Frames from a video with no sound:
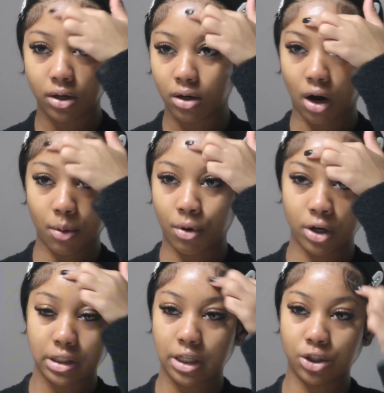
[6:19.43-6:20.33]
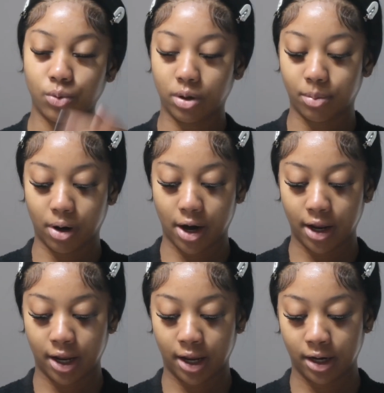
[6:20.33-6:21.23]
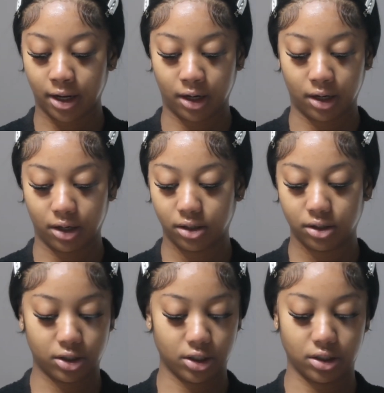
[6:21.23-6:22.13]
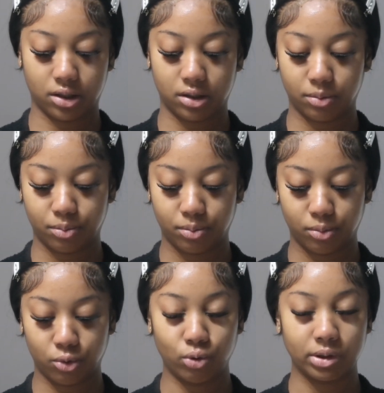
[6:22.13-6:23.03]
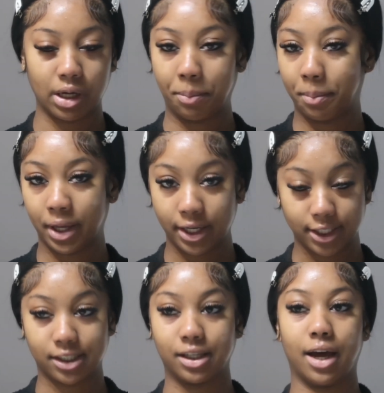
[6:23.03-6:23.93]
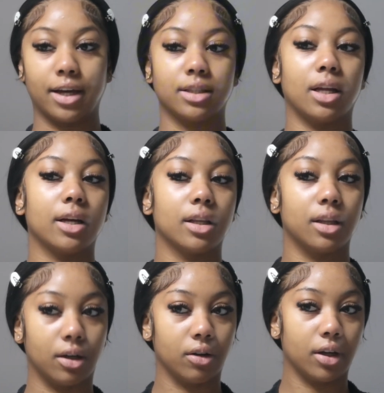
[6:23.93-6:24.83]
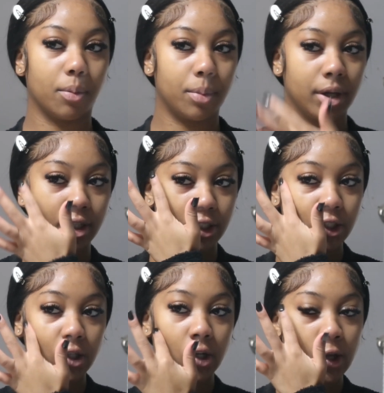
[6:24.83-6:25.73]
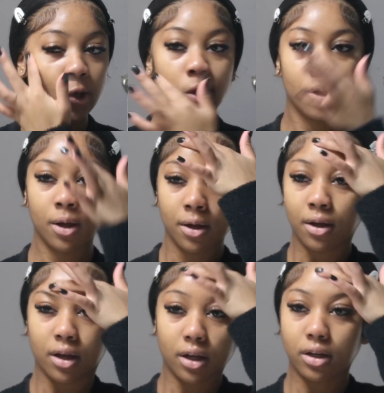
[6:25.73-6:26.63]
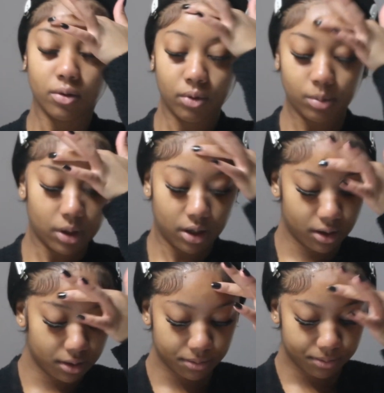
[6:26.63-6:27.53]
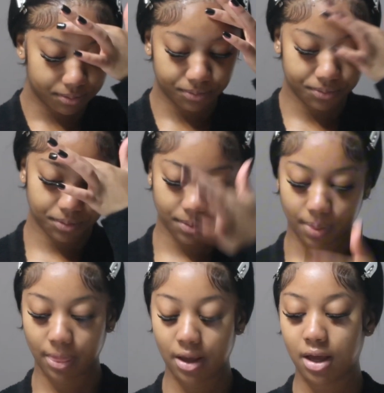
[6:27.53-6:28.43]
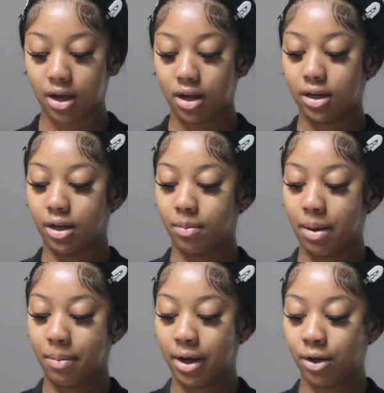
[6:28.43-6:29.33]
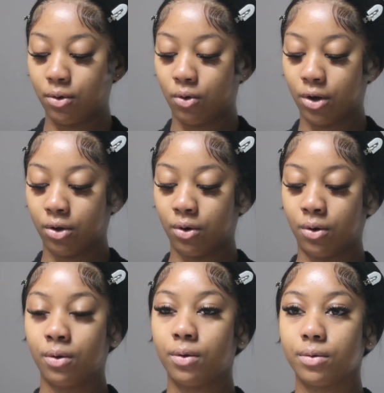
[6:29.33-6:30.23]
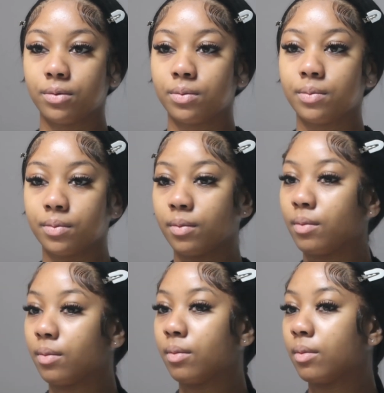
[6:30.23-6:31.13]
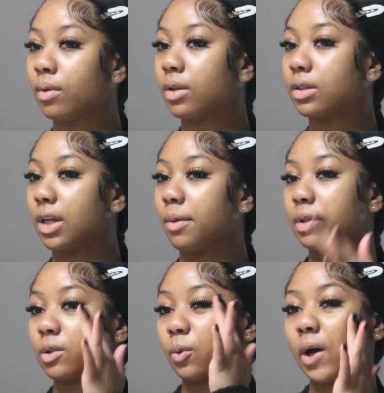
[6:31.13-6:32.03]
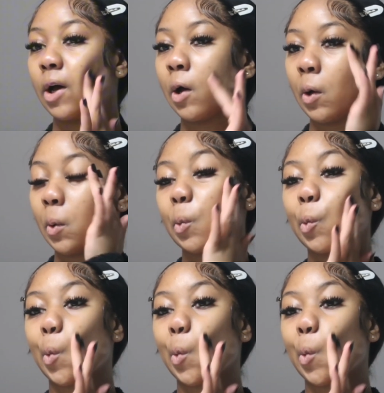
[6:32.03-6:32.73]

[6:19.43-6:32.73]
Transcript: dark marks that you want to brighten, and just use a pinch size, like literally a pinch. And then rub it in. And then my body oil, same as well.